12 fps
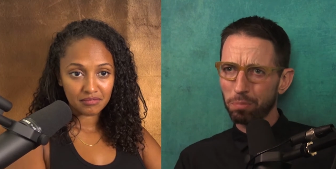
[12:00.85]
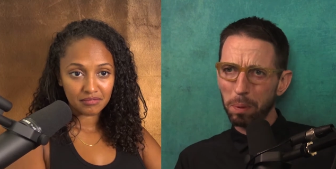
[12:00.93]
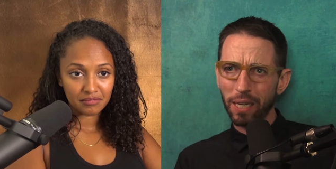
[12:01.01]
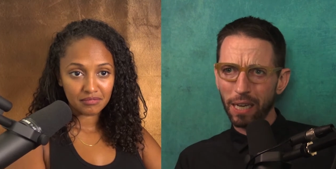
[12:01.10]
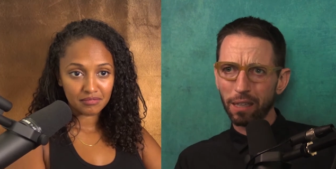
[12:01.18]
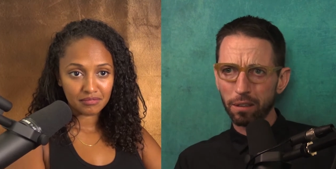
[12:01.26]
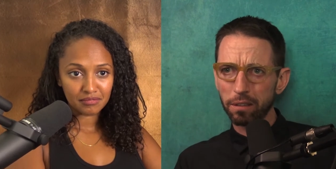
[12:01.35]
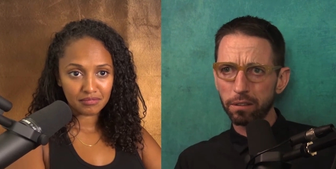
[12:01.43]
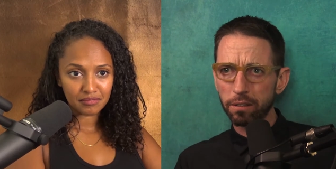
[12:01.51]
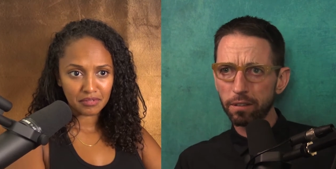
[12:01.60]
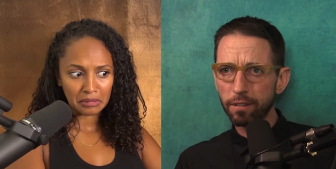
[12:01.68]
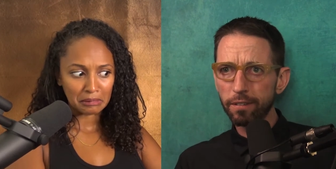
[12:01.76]
Speaker 1: speak
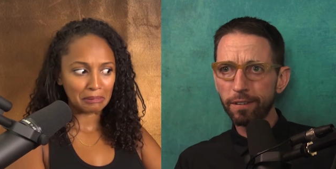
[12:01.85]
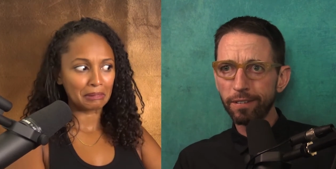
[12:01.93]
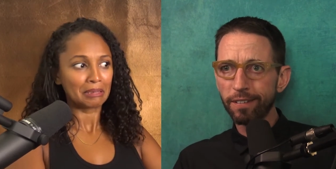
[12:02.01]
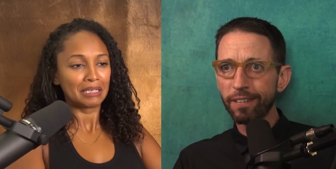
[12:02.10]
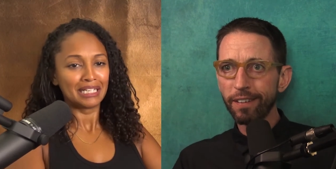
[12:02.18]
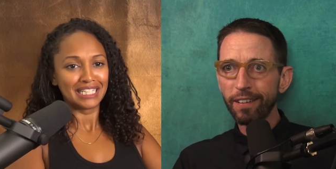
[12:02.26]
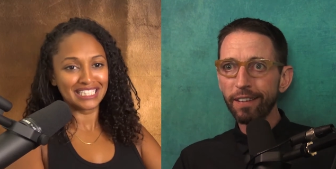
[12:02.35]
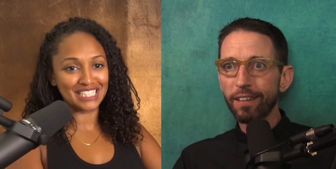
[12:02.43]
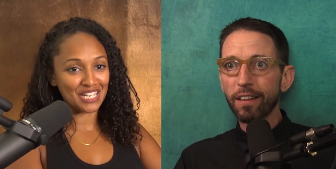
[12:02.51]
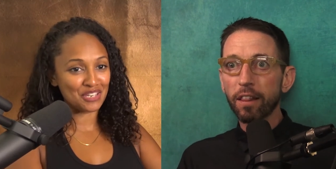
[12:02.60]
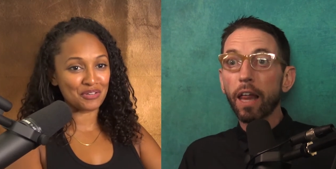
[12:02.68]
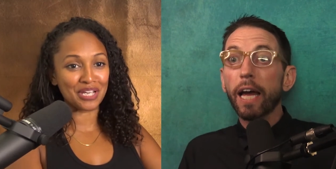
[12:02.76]
English.
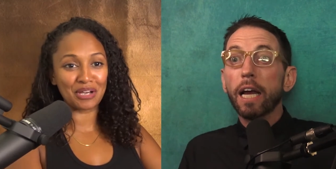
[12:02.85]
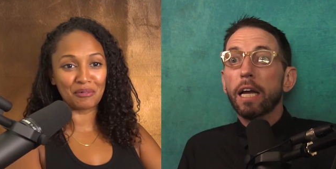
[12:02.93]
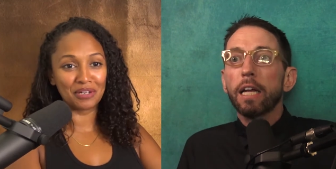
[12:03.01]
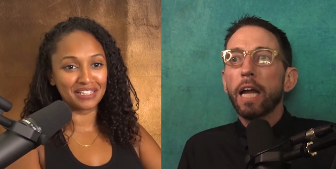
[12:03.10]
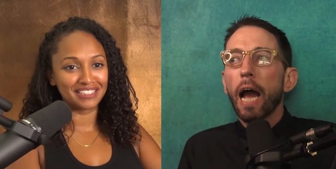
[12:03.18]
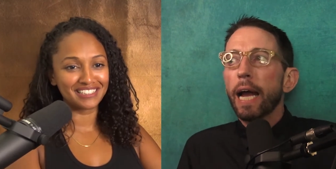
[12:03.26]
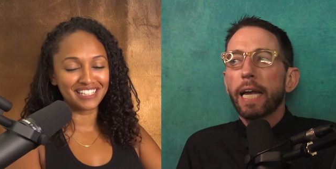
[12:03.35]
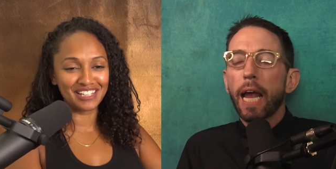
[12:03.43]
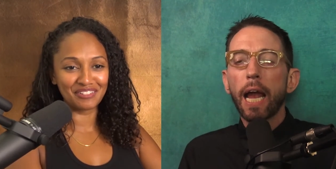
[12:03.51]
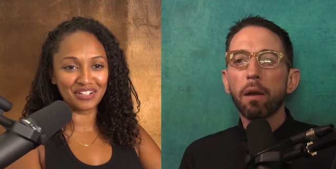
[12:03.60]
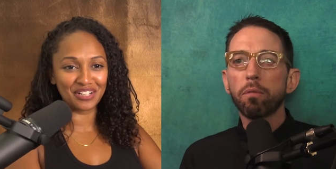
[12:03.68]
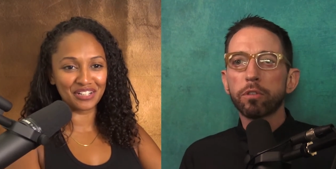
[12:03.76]
It's like, like you can't win. Yeah, I can't.
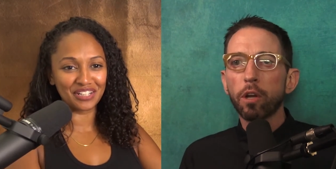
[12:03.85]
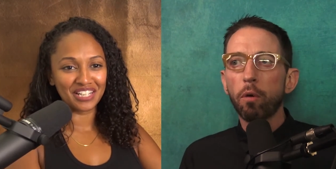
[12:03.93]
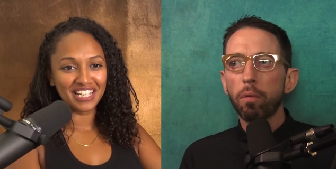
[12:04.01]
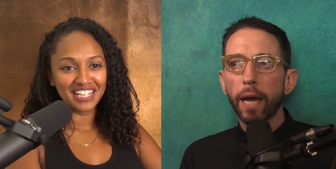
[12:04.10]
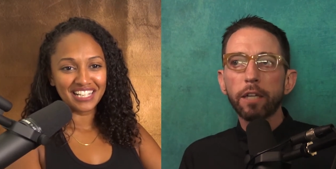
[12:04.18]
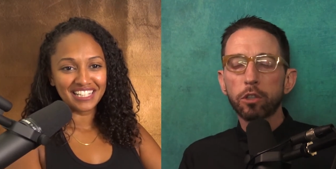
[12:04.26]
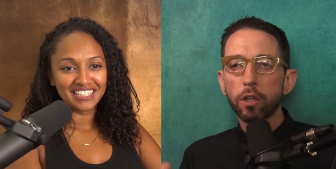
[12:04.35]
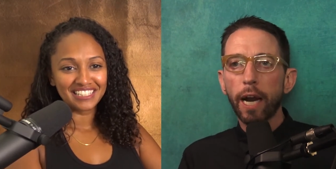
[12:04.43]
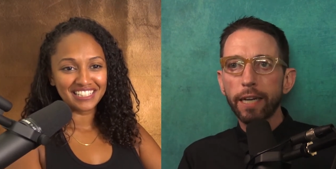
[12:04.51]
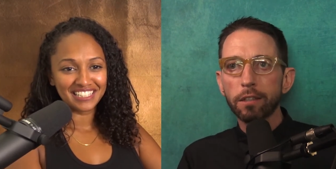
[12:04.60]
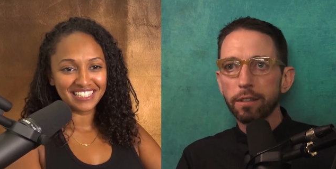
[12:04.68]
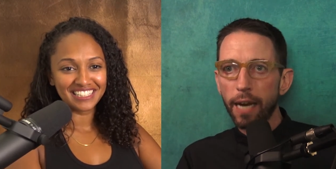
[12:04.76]
Like, what are you so, gonna... like, should
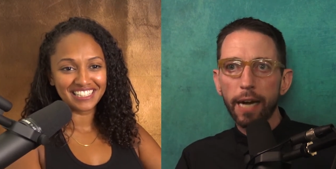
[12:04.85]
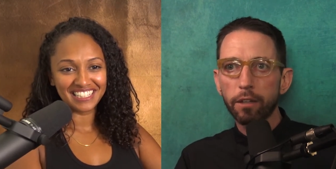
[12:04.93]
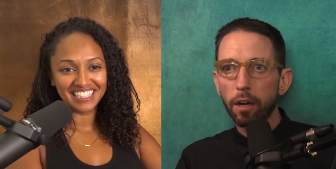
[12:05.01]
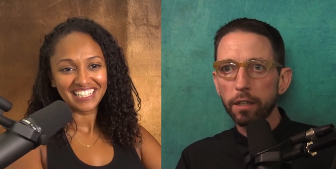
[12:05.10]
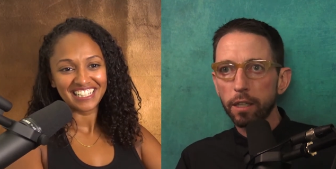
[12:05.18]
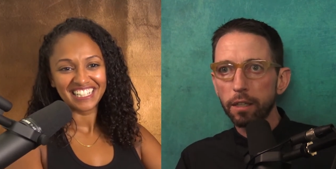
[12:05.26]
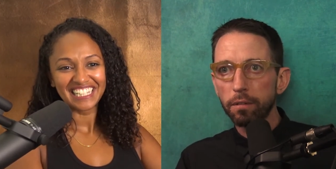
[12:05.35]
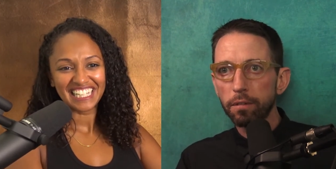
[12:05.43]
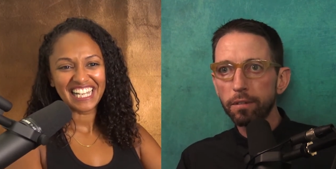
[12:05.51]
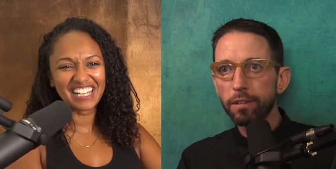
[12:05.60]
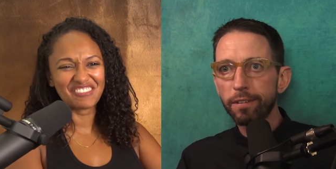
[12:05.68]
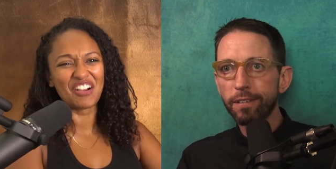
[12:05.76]
I just not talk to you?
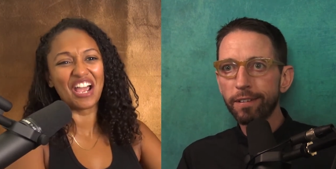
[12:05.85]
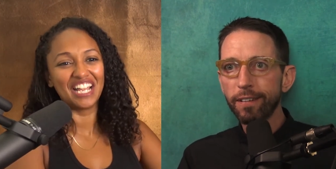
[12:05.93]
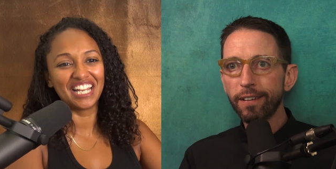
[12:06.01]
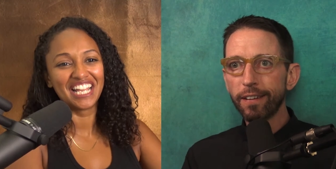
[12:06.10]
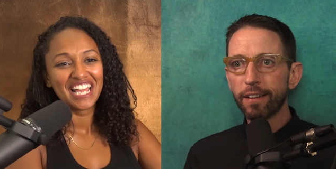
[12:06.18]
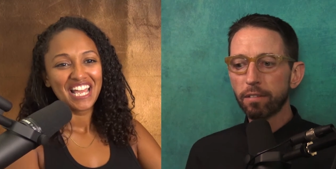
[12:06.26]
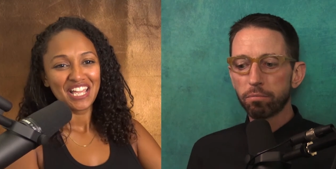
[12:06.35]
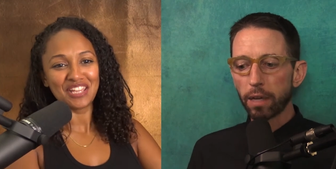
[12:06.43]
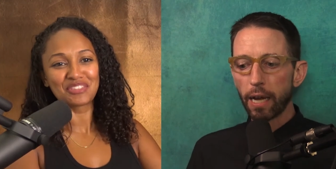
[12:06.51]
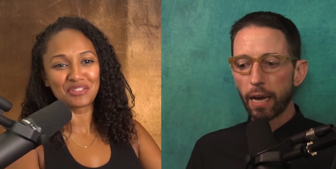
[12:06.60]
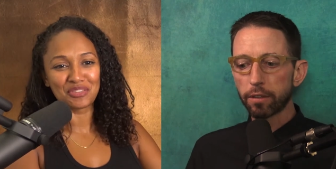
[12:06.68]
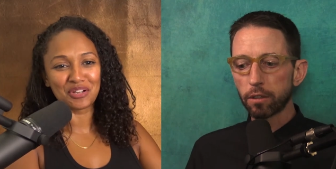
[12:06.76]
Speaker 2: Right. That
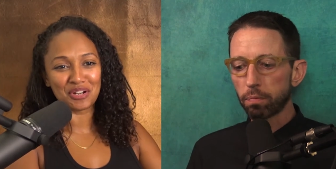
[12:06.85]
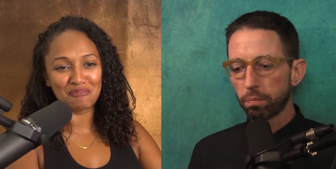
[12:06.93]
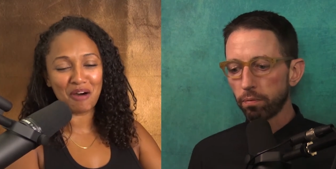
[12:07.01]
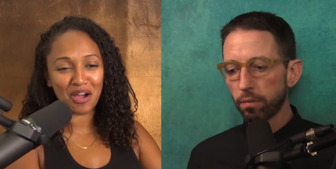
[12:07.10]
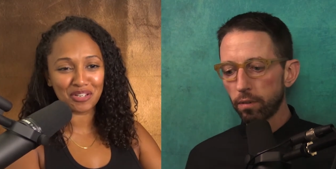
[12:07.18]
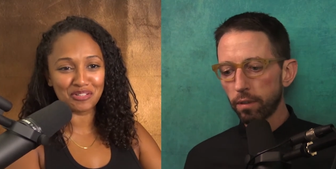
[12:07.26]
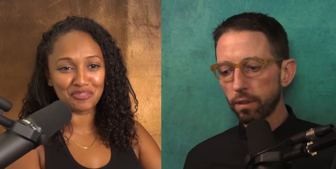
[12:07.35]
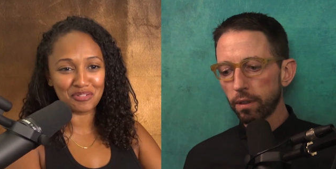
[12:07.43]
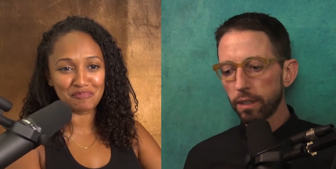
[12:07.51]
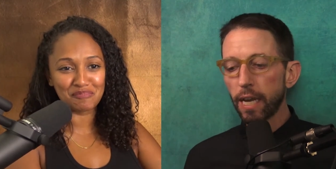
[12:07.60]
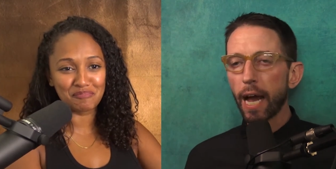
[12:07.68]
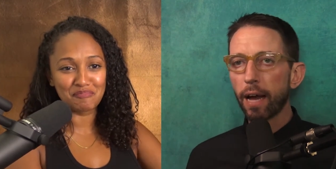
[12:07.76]
Either
Speaker 1: I'll they're just... going to mock you
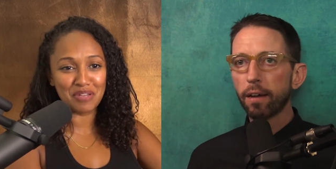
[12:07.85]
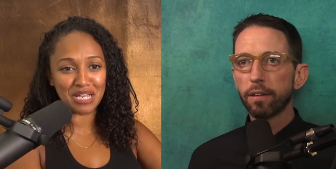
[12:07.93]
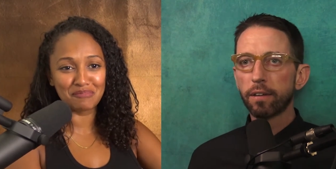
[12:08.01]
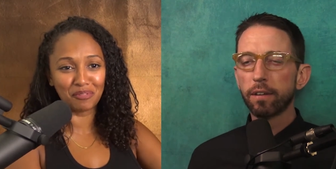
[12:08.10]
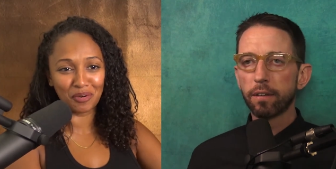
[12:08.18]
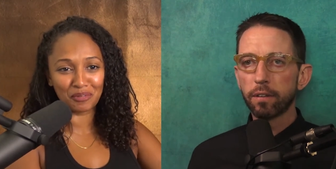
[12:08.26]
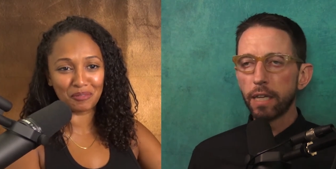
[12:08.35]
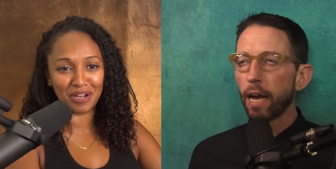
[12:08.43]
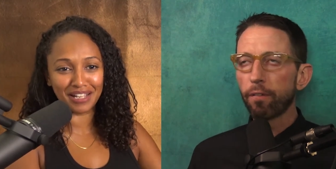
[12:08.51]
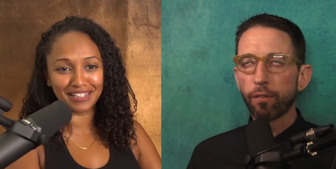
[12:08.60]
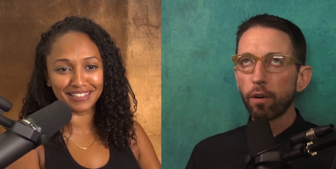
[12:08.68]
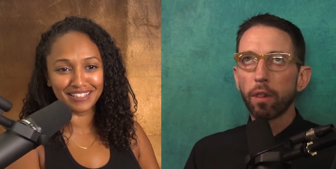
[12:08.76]
for yeah. being born
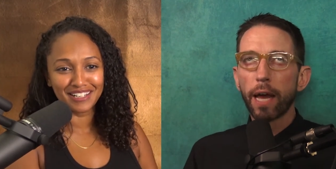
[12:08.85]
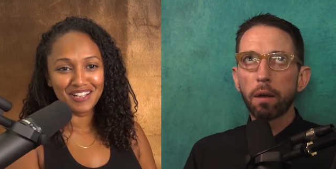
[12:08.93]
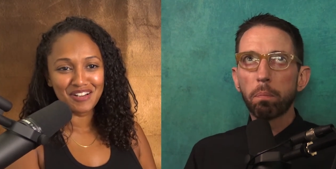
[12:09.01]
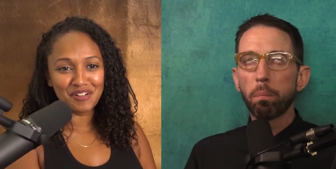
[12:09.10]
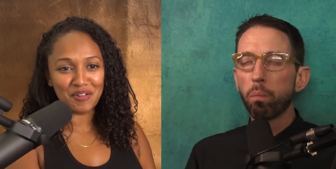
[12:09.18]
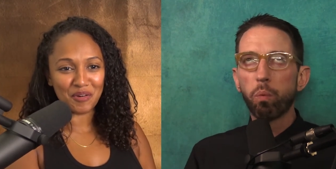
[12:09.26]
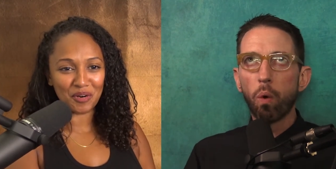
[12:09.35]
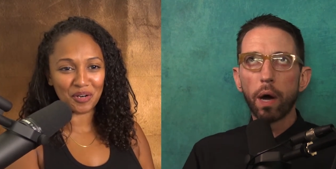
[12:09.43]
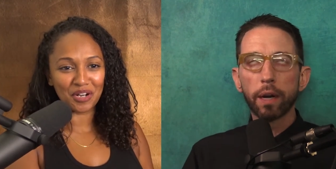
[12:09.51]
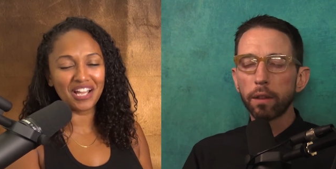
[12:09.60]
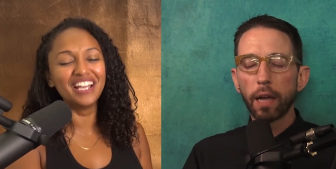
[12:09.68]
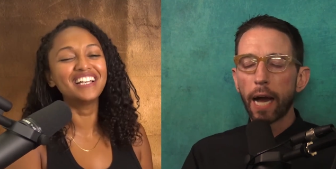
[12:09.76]
yeah, white. Yeah, for like or...
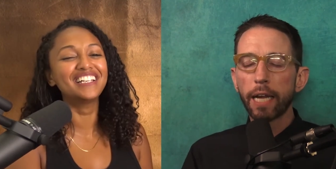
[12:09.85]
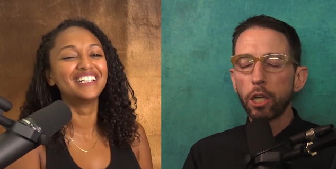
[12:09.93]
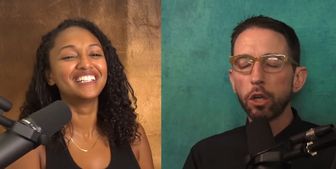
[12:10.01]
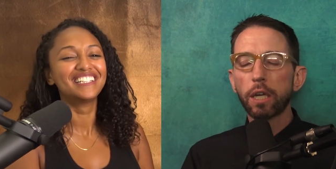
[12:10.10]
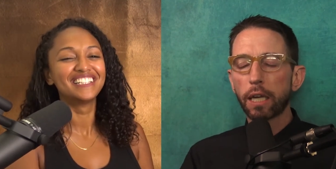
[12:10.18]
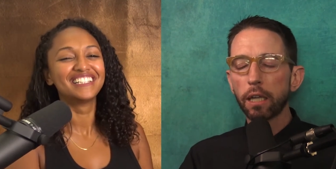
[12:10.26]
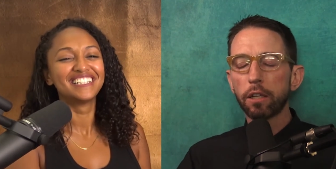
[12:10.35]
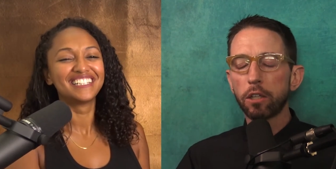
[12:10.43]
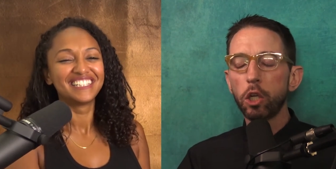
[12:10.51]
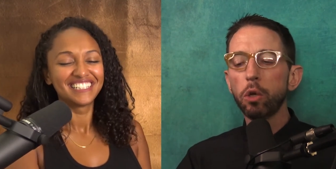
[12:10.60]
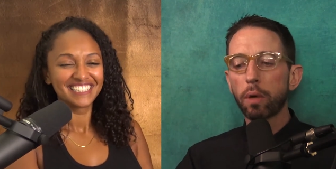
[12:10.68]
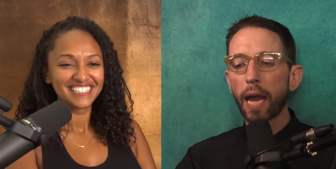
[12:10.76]
one of the, I, you,
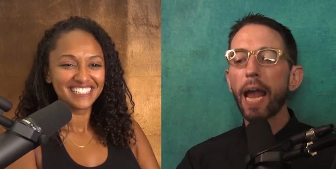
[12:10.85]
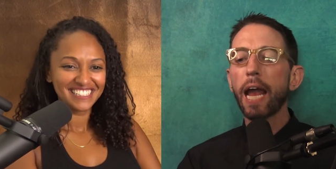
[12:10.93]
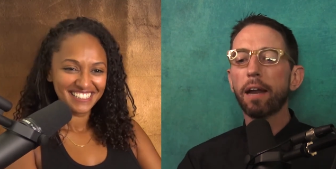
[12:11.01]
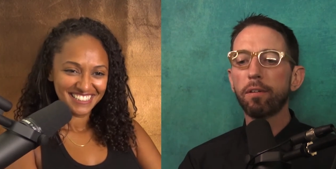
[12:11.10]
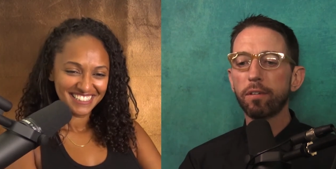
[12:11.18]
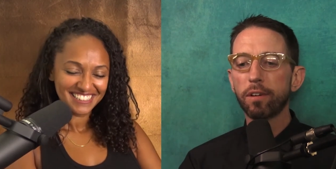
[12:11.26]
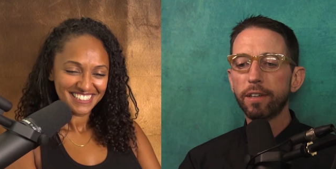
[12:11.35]
you can't,